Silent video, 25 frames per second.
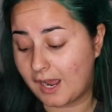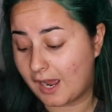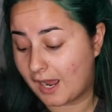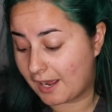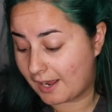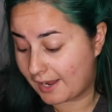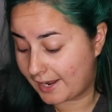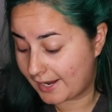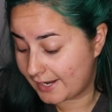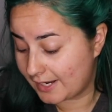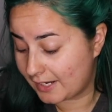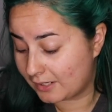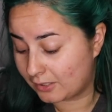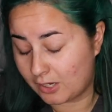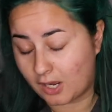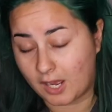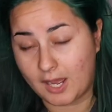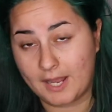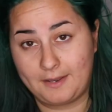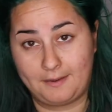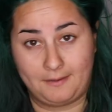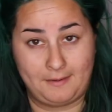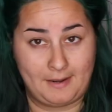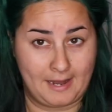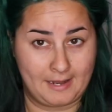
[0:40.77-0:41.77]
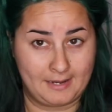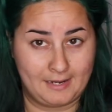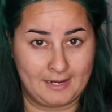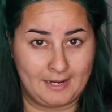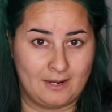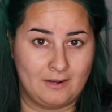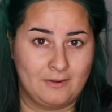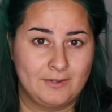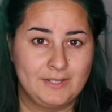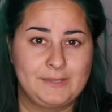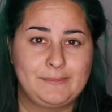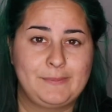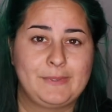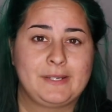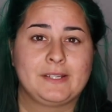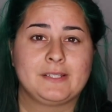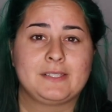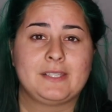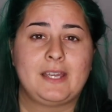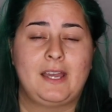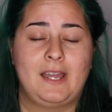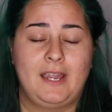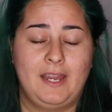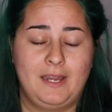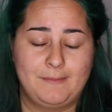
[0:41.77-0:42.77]
I got nightgowns because
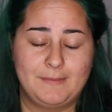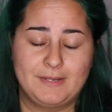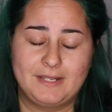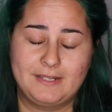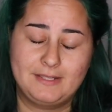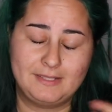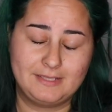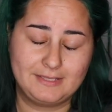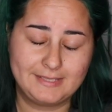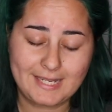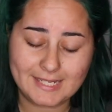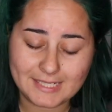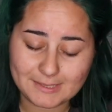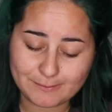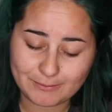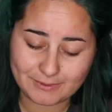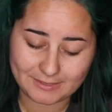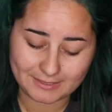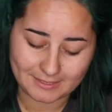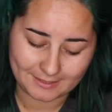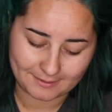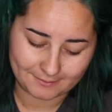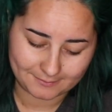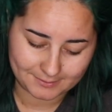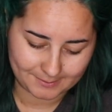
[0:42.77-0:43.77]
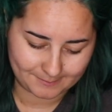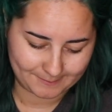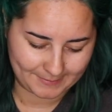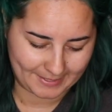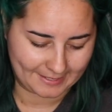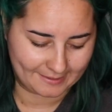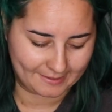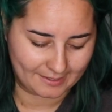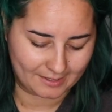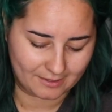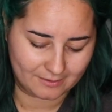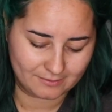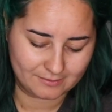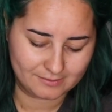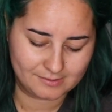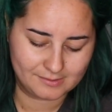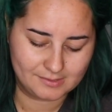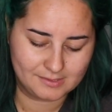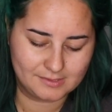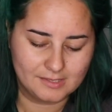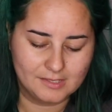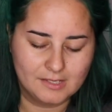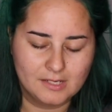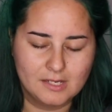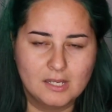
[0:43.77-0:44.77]
I am in desperate need of some
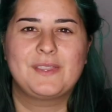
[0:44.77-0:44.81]
nightgowns.